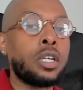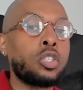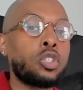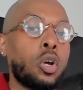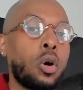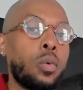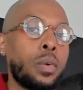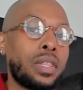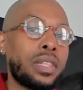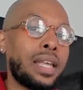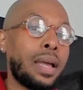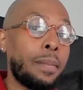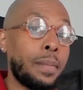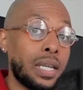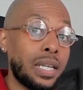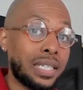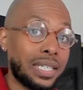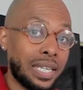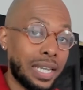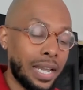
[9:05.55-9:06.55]
So with that
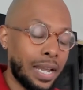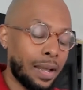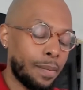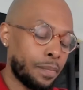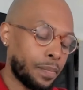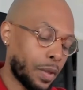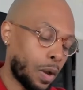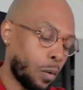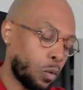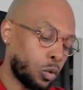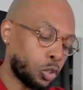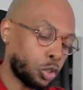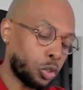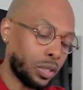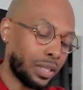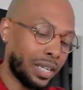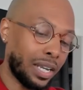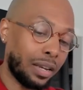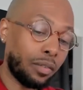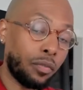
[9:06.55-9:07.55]
being said, I want you
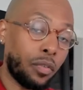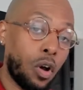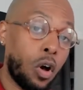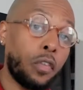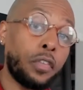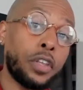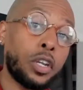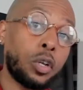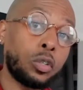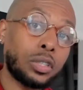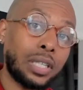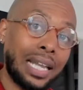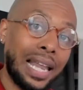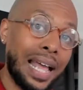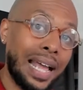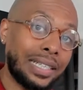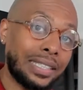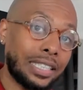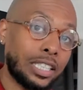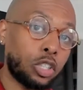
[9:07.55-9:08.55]
to get involved in those
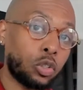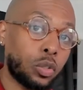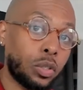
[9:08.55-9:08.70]
classes,